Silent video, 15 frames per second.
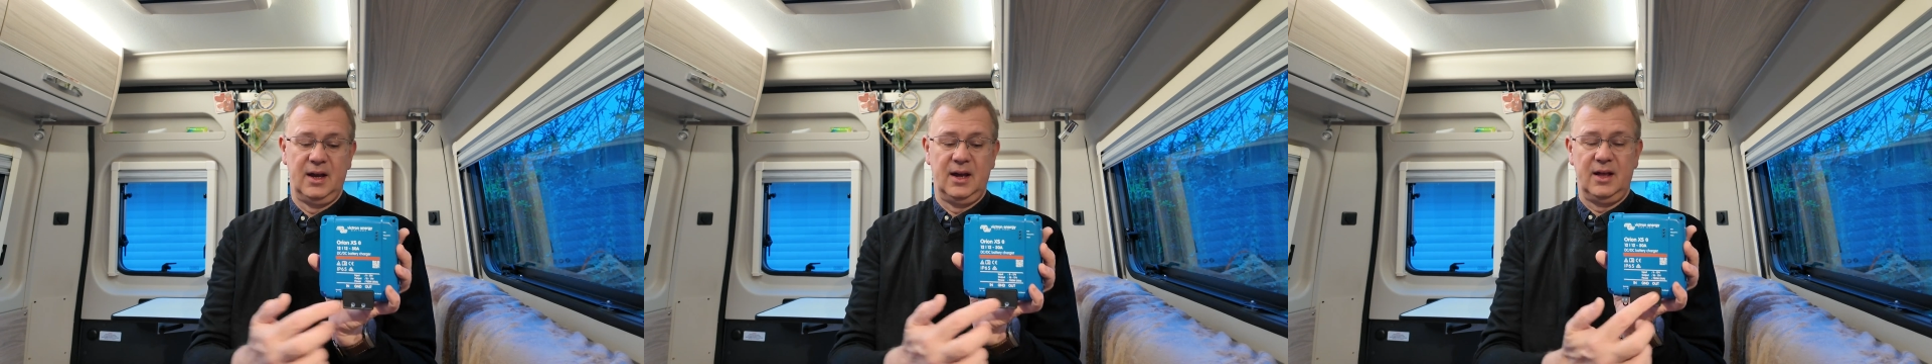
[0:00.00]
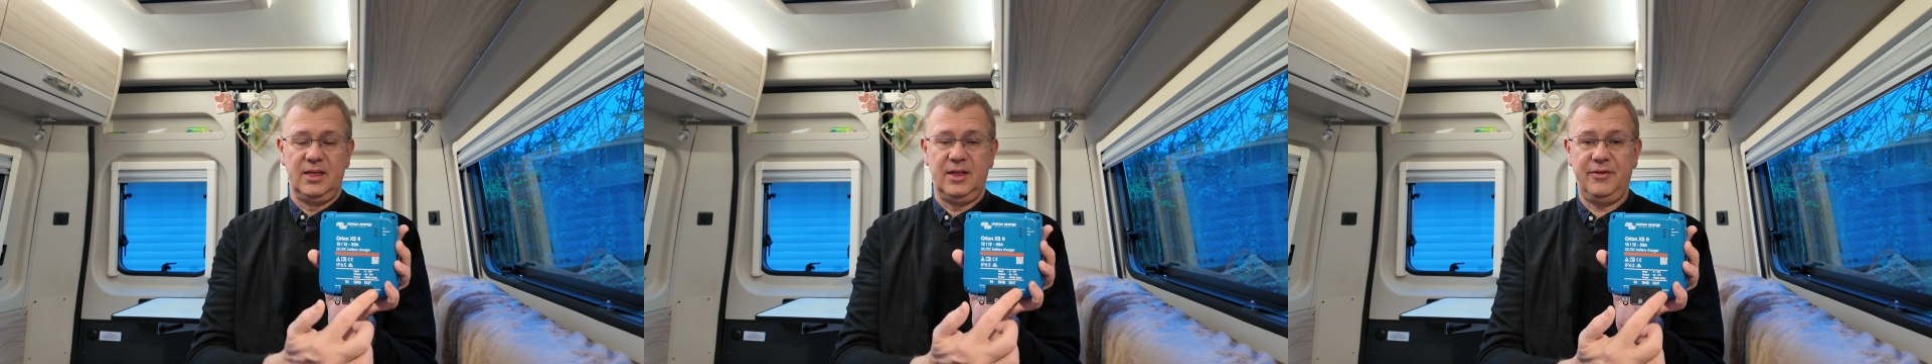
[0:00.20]

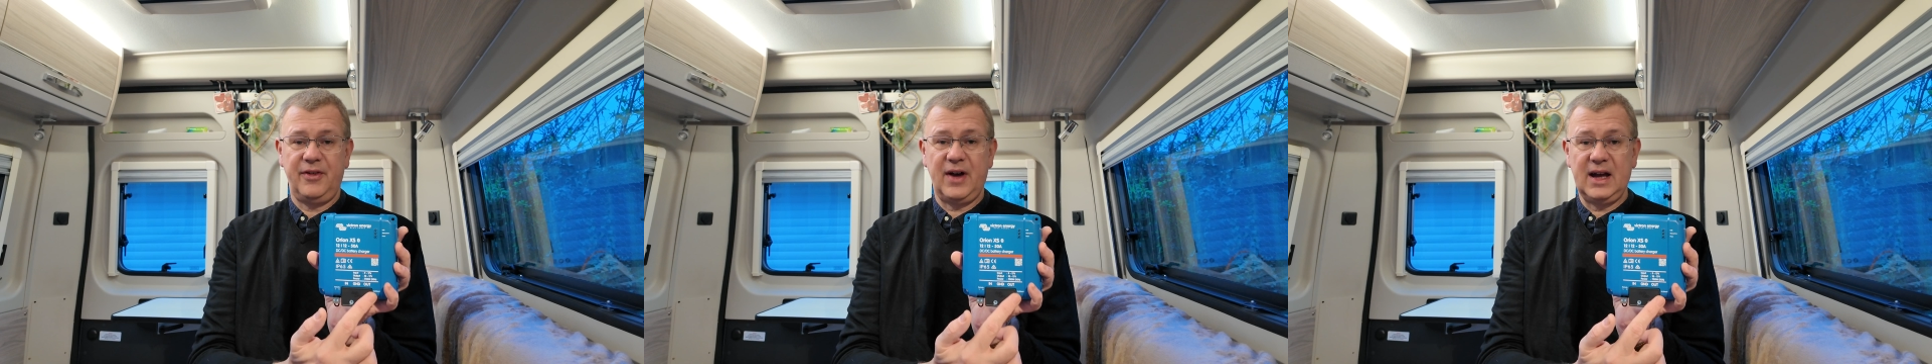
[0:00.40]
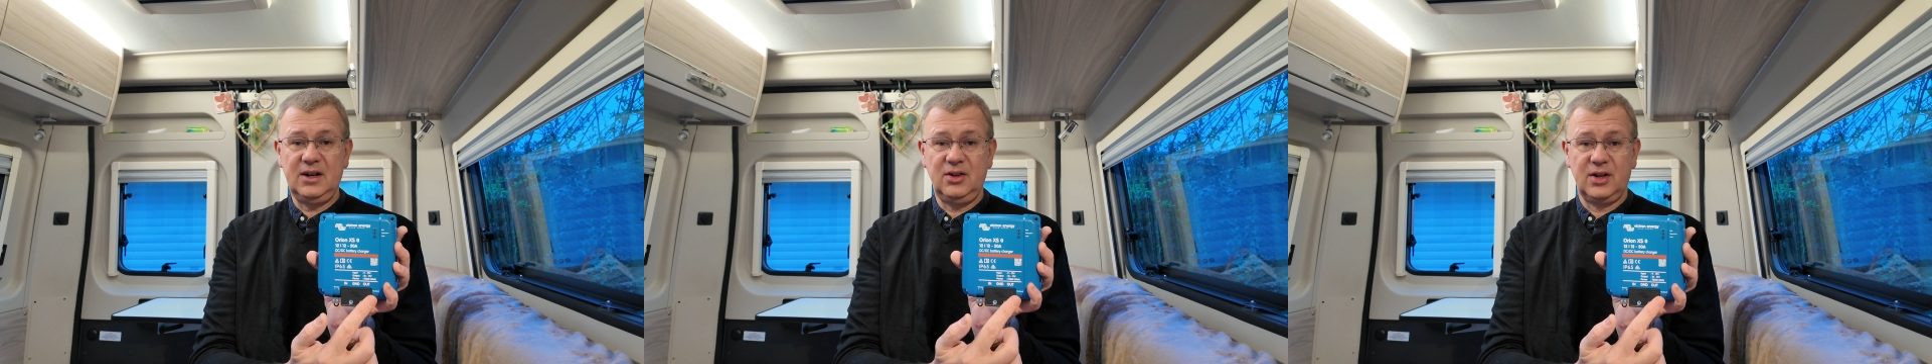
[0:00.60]
The
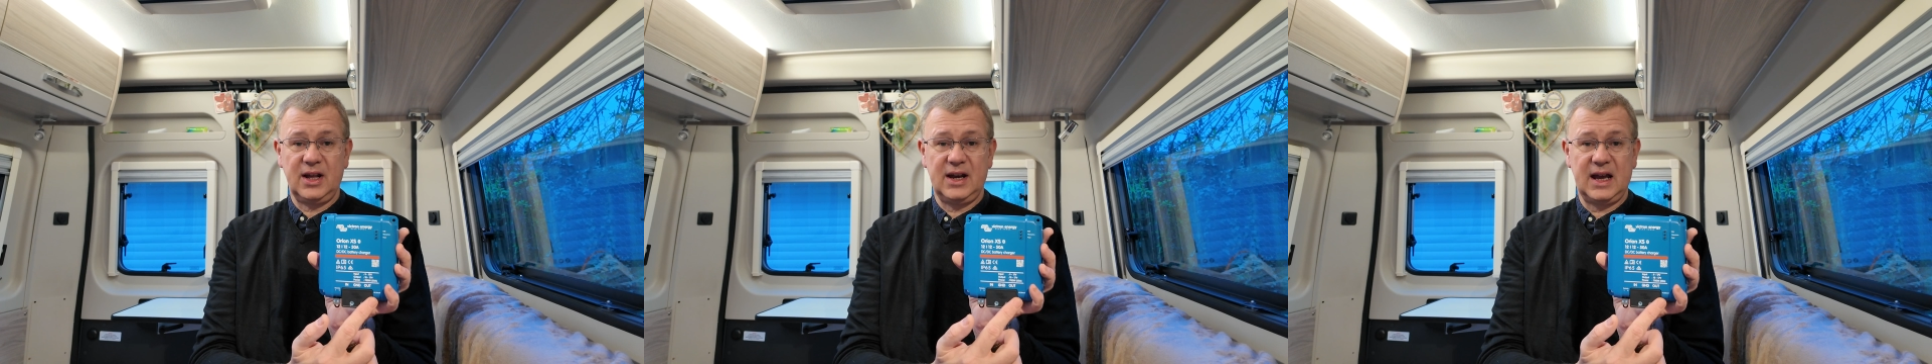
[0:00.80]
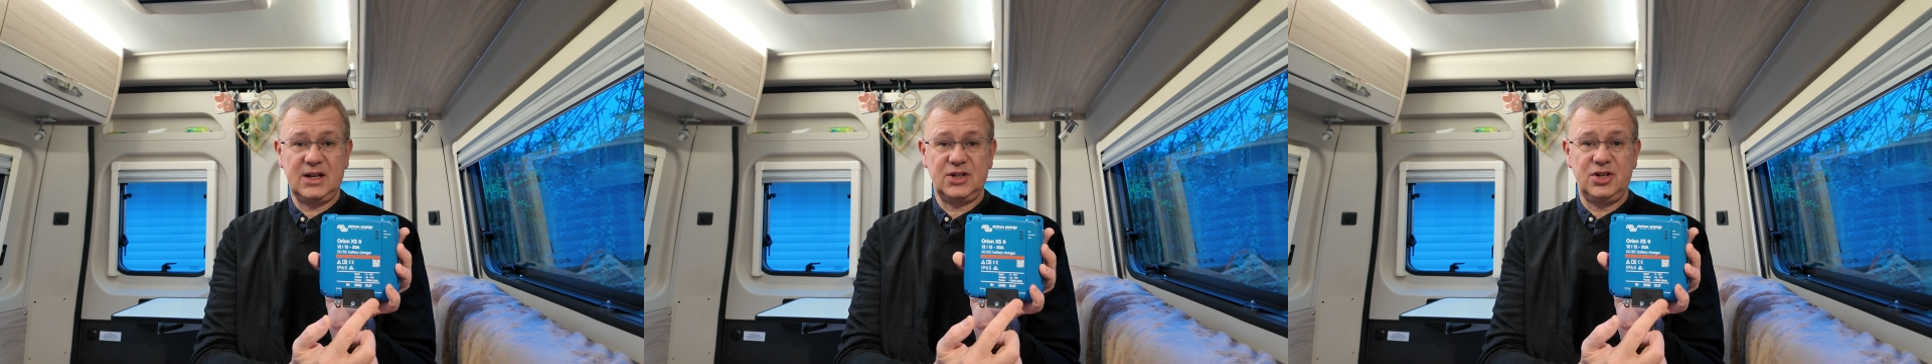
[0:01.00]
final
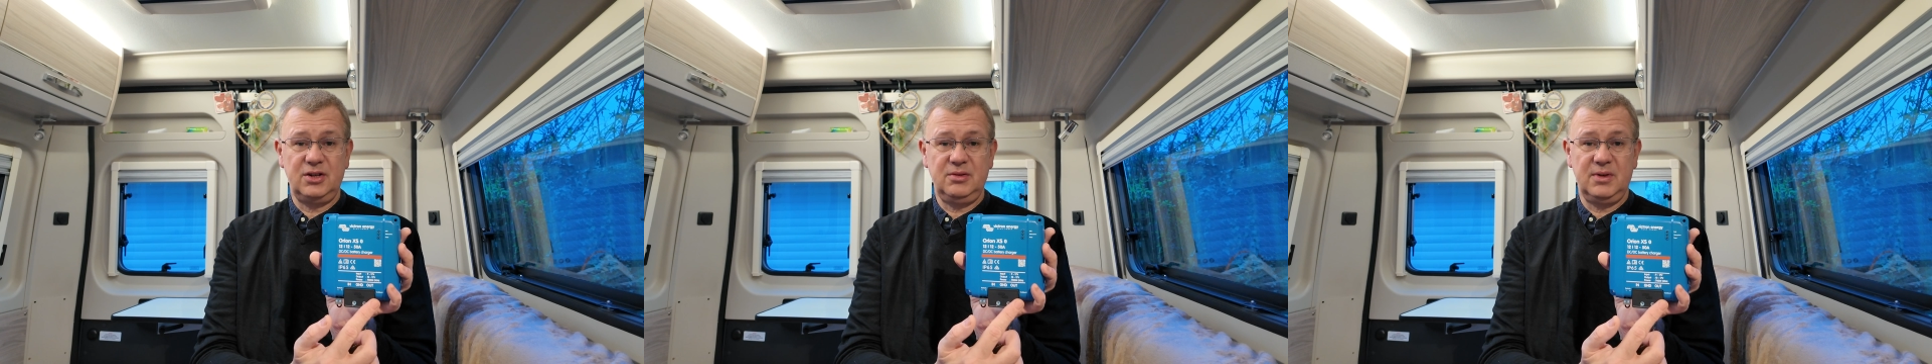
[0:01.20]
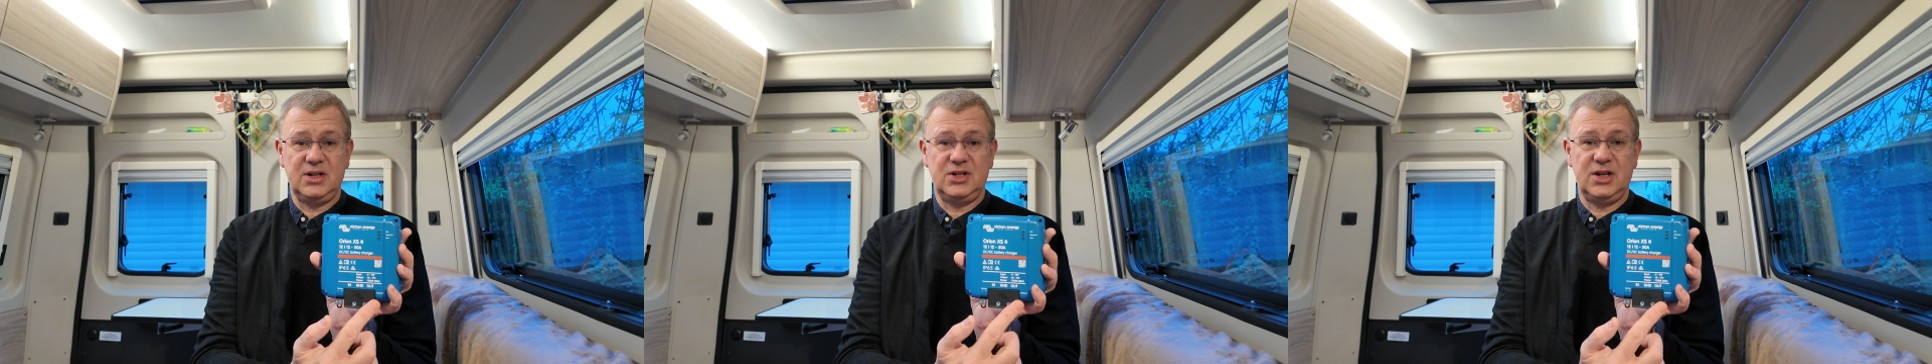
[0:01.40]
connection,
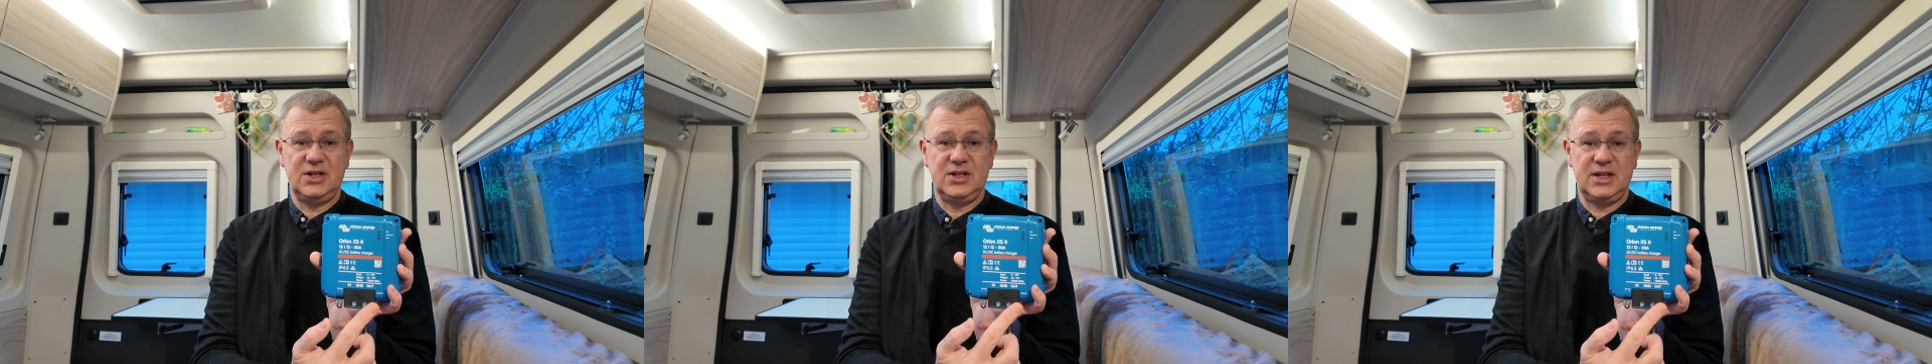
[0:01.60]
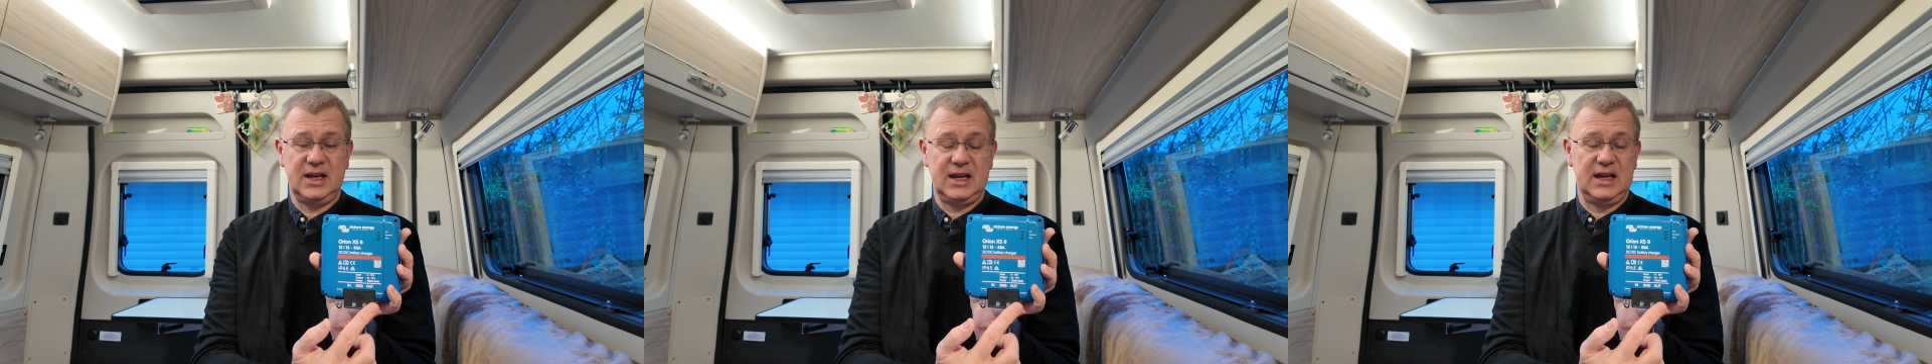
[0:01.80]
which is
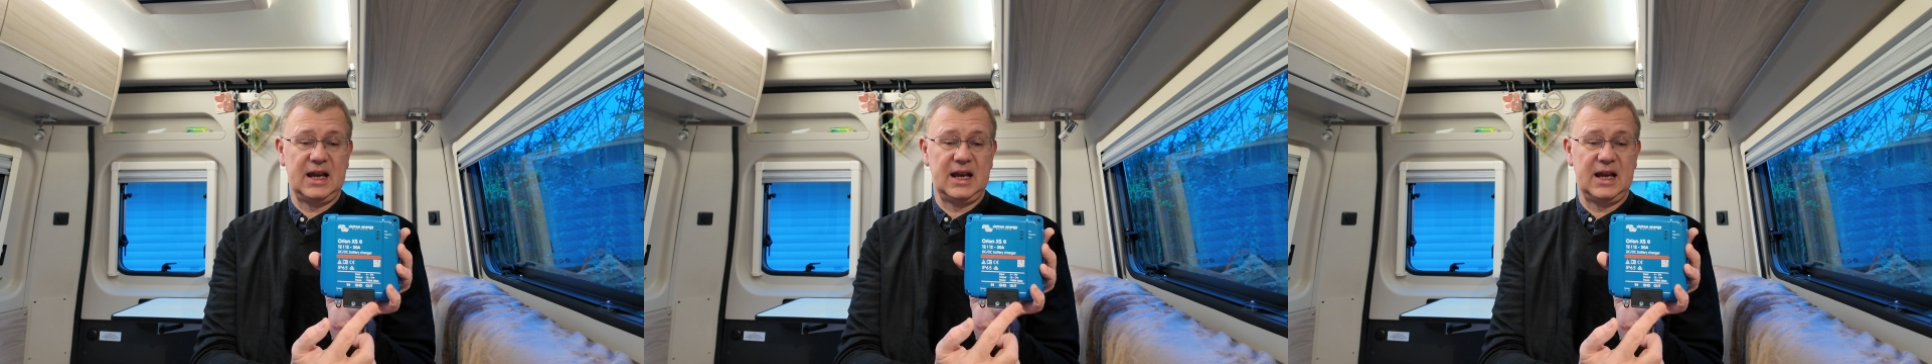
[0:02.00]
the